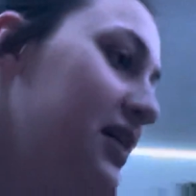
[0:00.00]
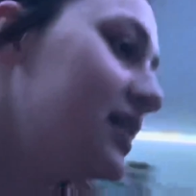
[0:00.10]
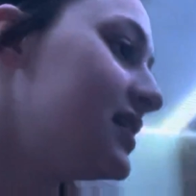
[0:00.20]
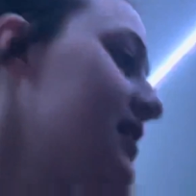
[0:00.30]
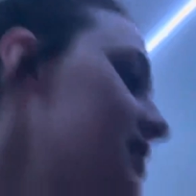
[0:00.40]

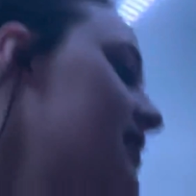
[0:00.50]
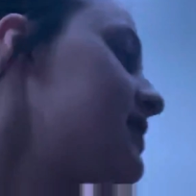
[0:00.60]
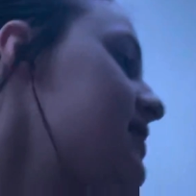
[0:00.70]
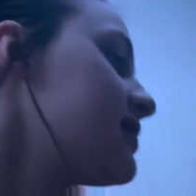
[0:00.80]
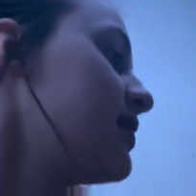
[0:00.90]
This
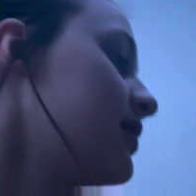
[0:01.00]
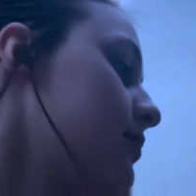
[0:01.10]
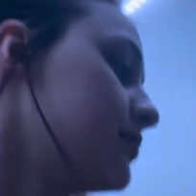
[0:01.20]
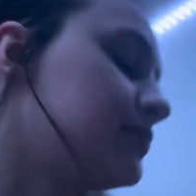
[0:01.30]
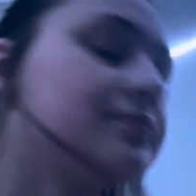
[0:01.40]
is
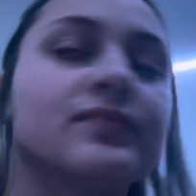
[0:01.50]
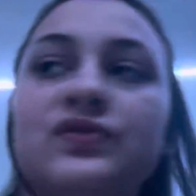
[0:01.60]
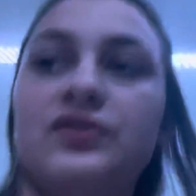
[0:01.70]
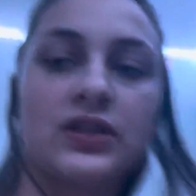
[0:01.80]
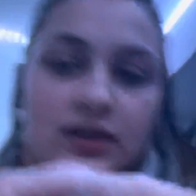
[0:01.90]

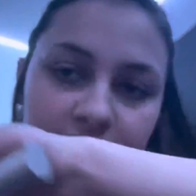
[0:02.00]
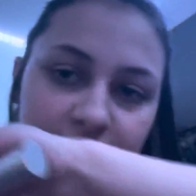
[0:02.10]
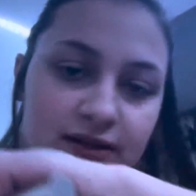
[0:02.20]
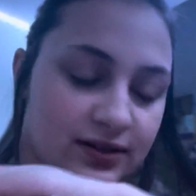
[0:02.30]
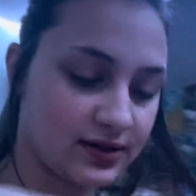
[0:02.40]

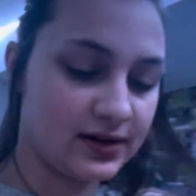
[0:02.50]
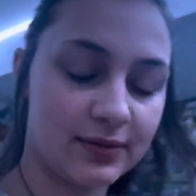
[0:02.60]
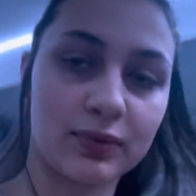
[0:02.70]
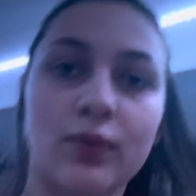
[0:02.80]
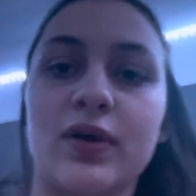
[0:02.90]
vlog
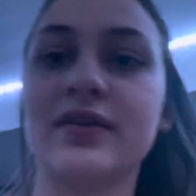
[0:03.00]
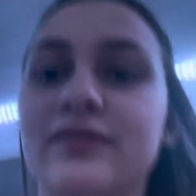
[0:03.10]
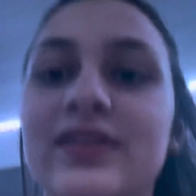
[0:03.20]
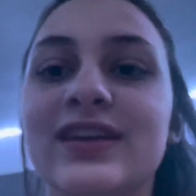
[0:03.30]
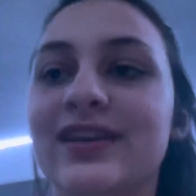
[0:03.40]
number 1 of
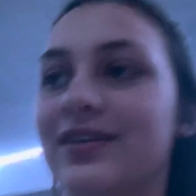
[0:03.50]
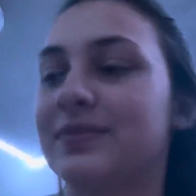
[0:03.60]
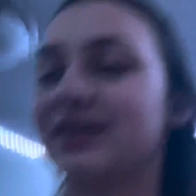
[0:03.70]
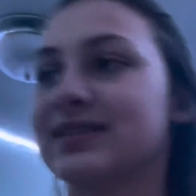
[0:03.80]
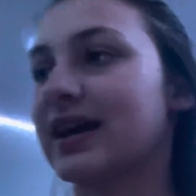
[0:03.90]
the year
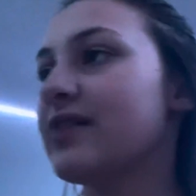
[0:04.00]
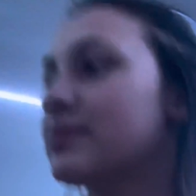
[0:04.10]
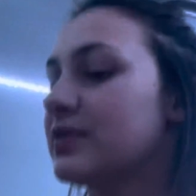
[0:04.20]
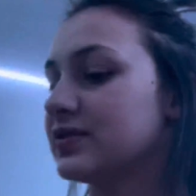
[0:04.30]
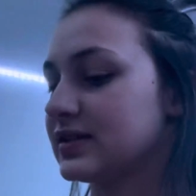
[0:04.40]
because I haven't
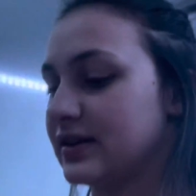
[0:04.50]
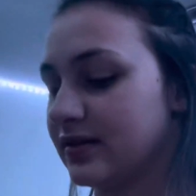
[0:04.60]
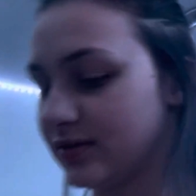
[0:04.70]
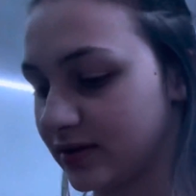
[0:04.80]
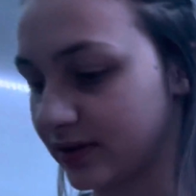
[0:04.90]
posted it at
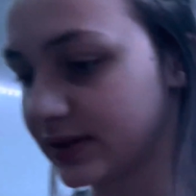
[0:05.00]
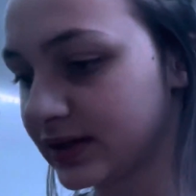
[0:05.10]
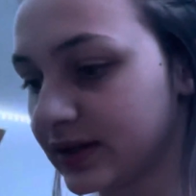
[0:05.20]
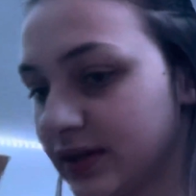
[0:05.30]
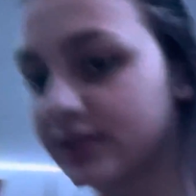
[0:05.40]
all.
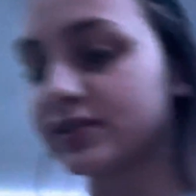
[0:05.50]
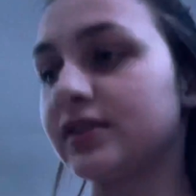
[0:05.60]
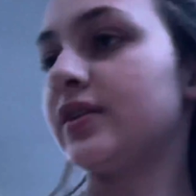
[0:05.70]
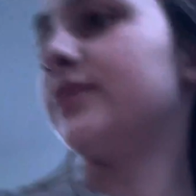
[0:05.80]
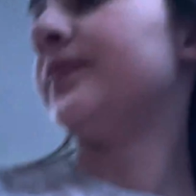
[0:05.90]
So